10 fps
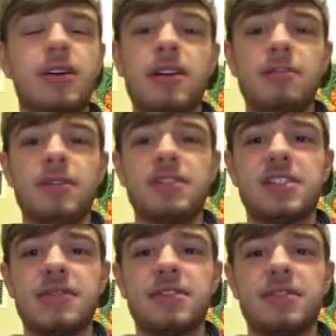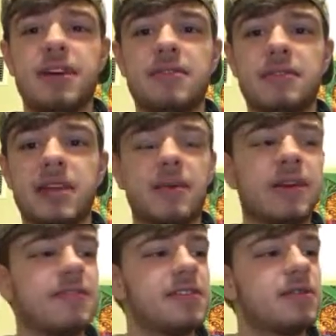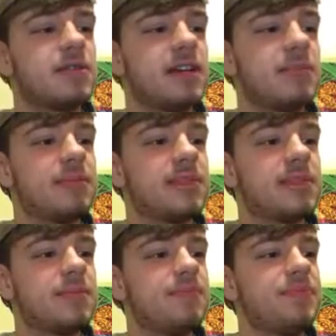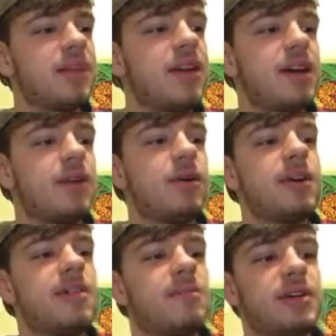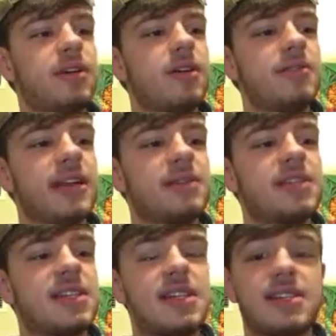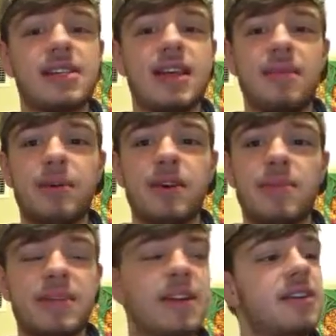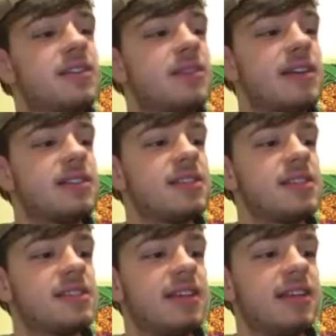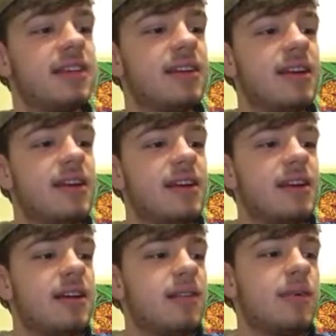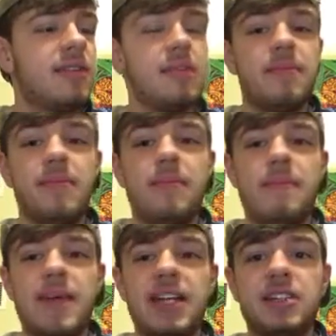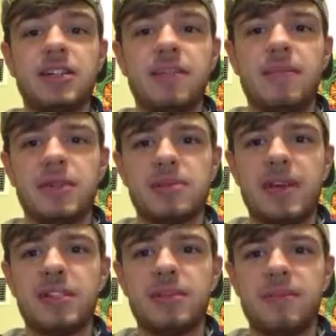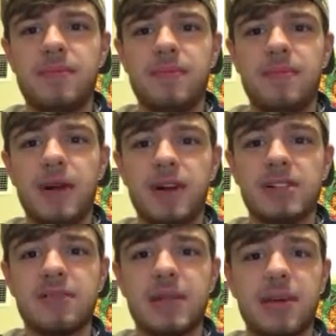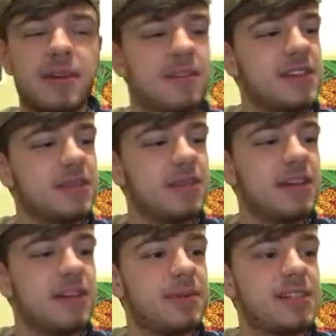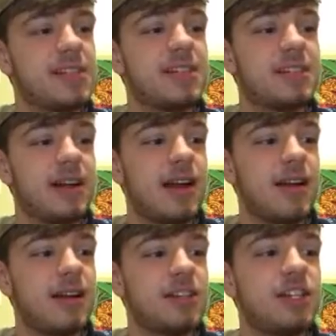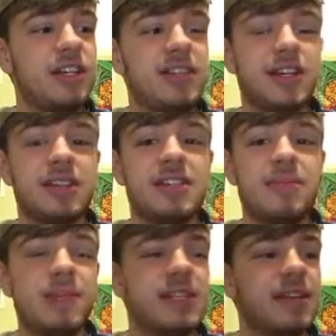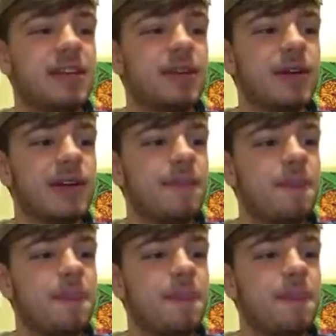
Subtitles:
are a couple of steps involved in becoming a physical therapist. According to the Bureau of Labor Statistics Handbook, updated in 2016, one of the most major parts of becoming a physical therapist is achieving your DPT degree.